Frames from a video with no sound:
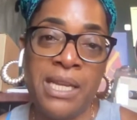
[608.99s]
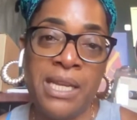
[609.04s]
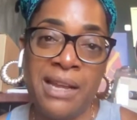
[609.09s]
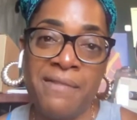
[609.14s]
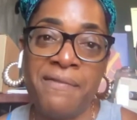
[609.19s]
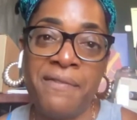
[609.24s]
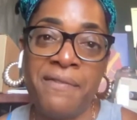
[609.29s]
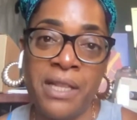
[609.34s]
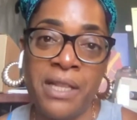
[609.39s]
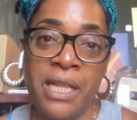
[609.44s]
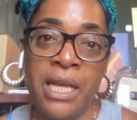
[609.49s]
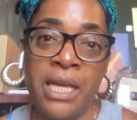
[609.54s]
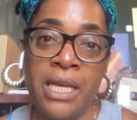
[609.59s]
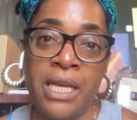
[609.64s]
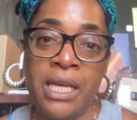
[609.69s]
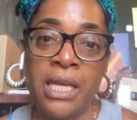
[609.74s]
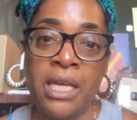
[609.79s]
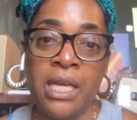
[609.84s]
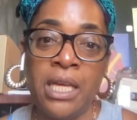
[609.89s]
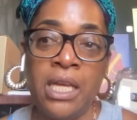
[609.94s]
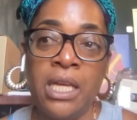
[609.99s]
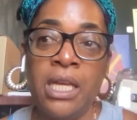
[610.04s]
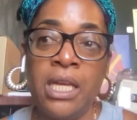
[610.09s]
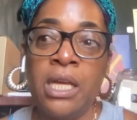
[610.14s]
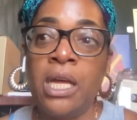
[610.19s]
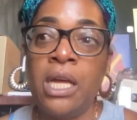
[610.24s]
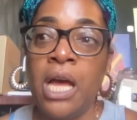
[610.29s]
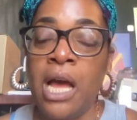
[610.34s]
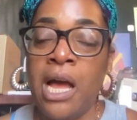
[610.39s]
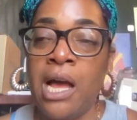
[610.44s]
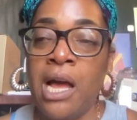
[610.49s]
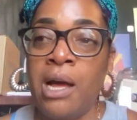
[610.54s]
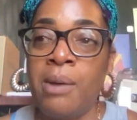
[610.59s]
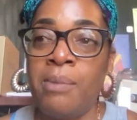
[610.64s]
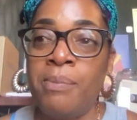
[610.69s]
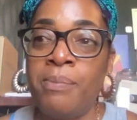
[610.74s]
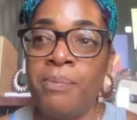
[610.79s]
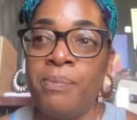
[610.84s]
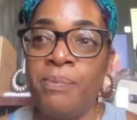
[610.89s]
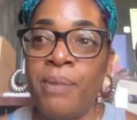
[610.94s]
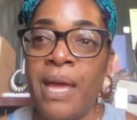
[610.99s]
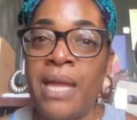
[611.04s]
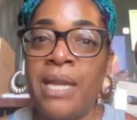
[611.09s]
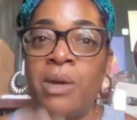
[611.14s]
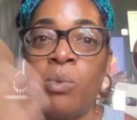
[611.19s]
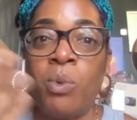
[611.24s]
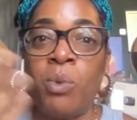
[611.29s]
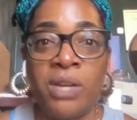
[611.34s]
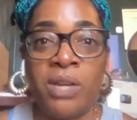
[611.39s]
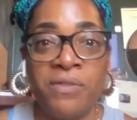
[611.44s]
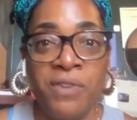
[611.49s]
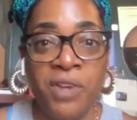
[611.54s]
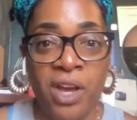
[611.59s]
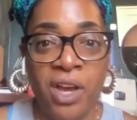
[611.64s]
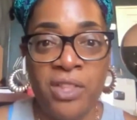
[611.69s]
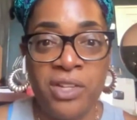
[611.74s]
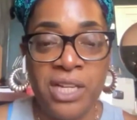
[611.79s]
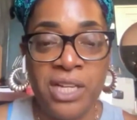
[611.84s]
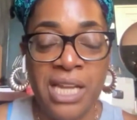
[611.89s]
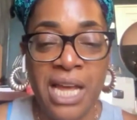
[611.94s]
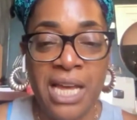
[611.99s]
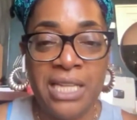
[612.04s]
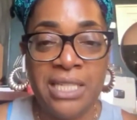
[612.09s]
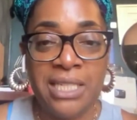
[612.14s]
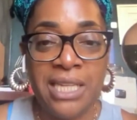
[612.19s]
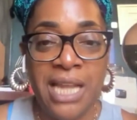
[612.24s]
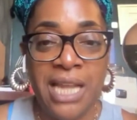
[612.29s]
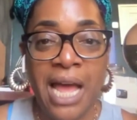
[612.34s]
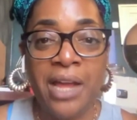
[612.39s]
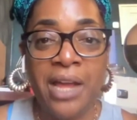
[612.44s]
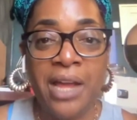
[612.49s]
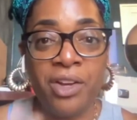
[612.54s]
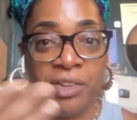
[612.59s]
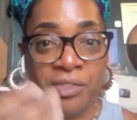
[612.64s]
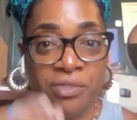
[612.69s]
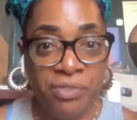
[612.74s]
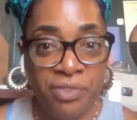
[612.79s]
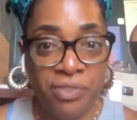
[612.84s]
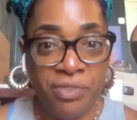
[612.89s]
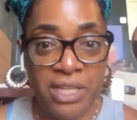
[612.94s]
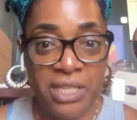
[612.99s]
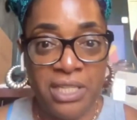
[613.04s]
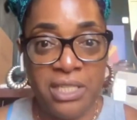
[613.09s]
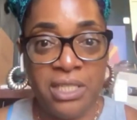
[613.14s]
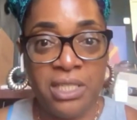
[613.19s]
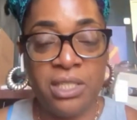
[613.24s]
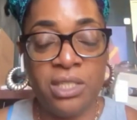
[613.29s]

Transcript: And I felt like, and then one of your other clients and I are good friends.